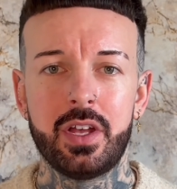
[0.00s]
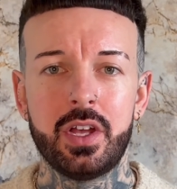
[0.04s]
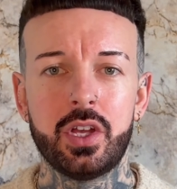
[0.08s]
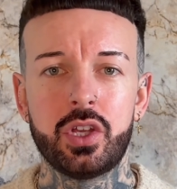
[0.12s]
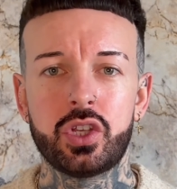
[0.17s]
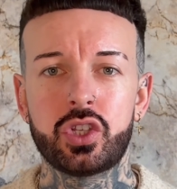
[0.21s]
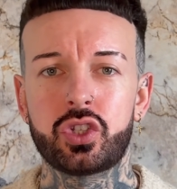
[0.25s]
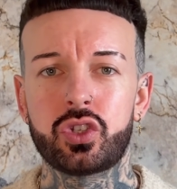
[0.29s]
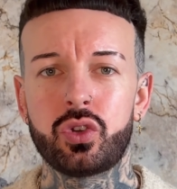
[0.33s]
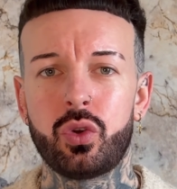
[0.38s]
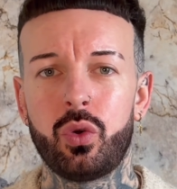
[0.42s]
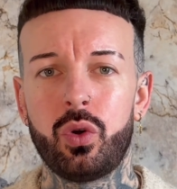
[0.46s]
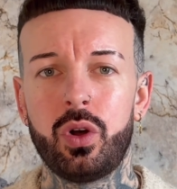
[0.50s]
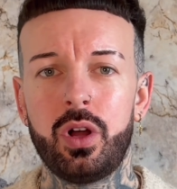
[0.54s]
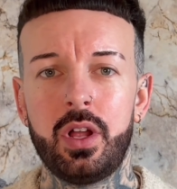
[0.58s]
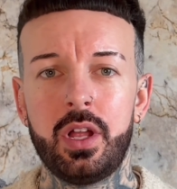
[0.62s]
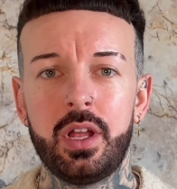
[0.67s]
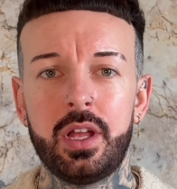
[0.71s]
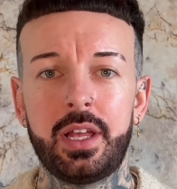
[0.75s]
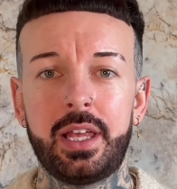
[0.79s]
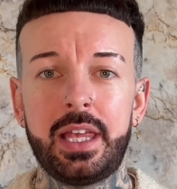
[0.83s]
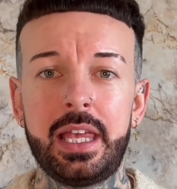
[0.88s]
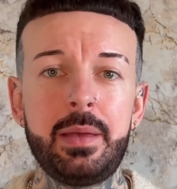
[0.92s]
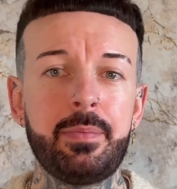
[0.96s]
So
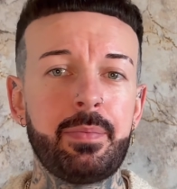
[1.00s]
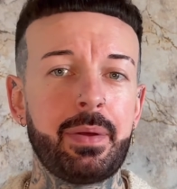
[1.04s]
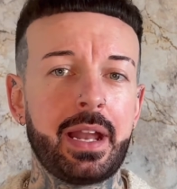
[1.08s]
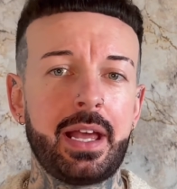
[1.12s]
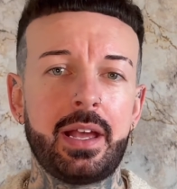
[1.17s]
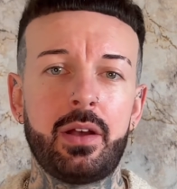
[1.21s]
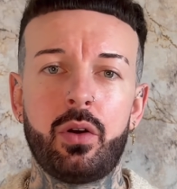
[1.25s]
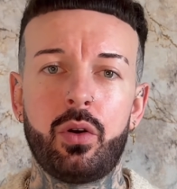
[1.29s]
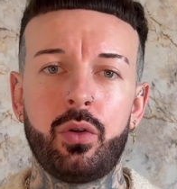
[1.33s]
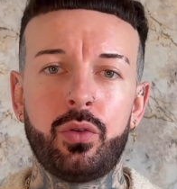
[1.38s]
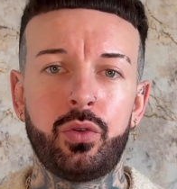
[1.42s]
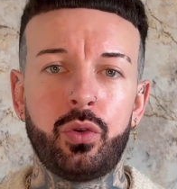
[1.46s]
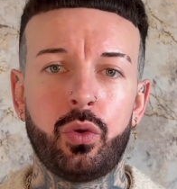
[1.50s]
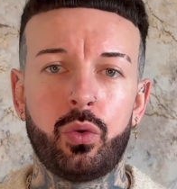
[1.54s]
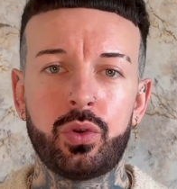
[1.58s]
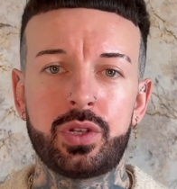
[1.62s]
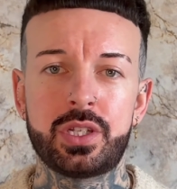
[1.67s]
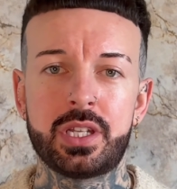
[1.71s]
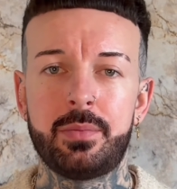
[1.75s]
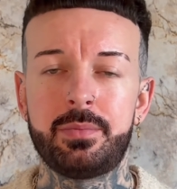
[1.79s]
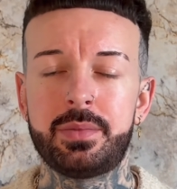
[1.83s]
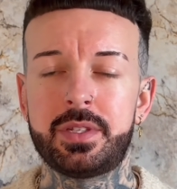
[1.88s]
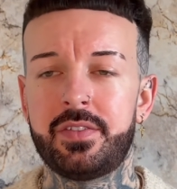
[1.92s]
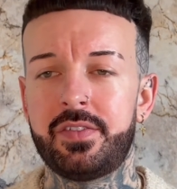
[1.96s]
keep an eye out on
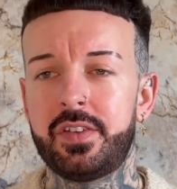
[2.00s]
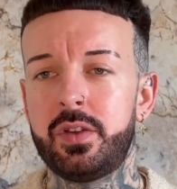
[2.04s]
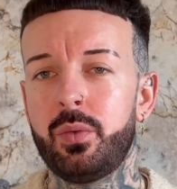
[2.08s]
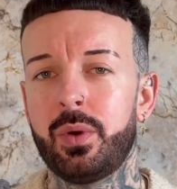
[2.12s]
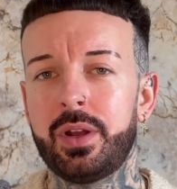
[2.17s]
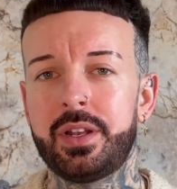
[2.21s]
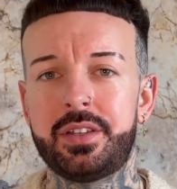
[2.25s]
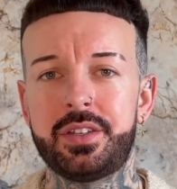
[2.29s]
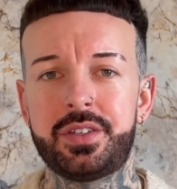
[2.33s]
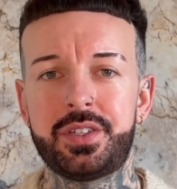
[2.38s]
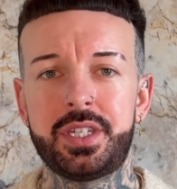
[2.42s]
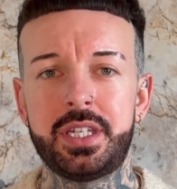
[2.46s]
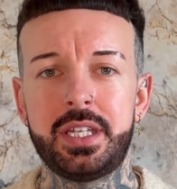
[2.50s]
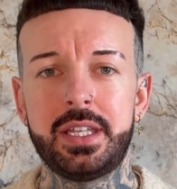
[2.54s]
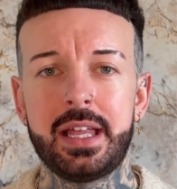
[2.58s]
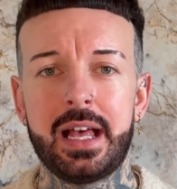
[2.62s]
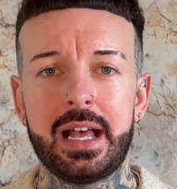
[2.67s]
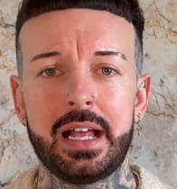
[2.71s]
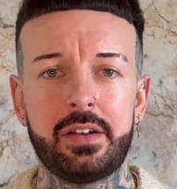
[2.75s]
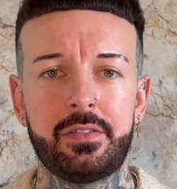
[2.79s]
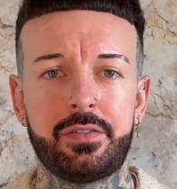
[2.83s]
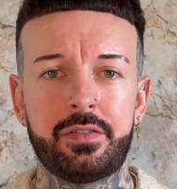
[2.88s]
NOTAMs if you want to see that.